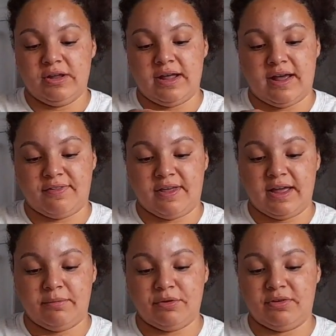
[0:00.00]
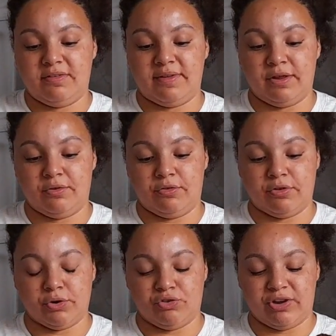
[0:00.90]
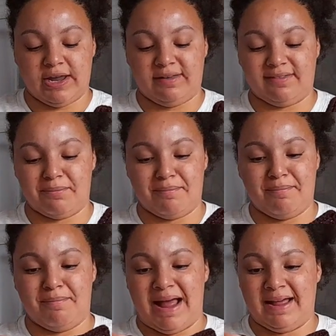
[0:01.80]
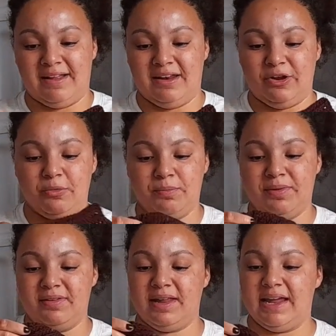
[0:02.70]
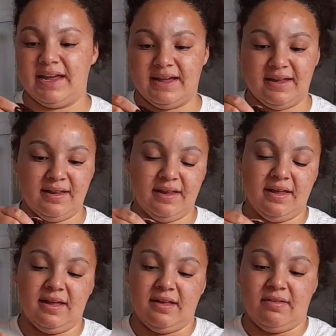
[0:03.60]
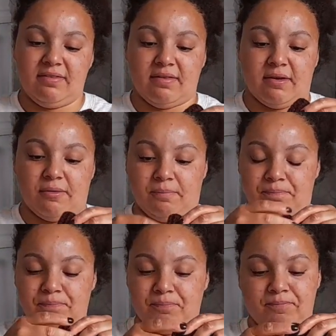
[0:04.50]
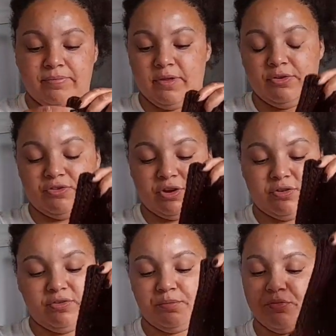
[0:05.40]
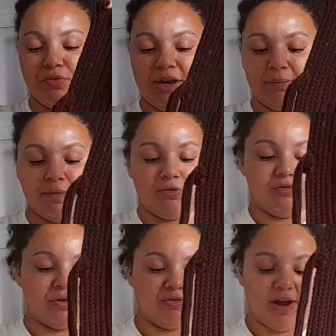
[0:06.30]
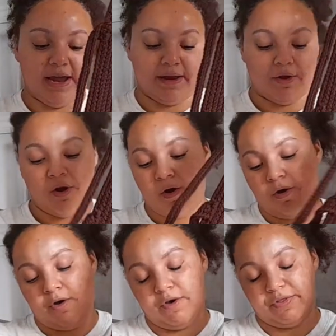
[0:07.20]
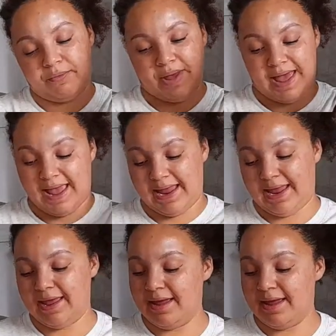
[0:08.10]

I think I'm doing single crochets in back loops here, so just pretty much crocheting all the way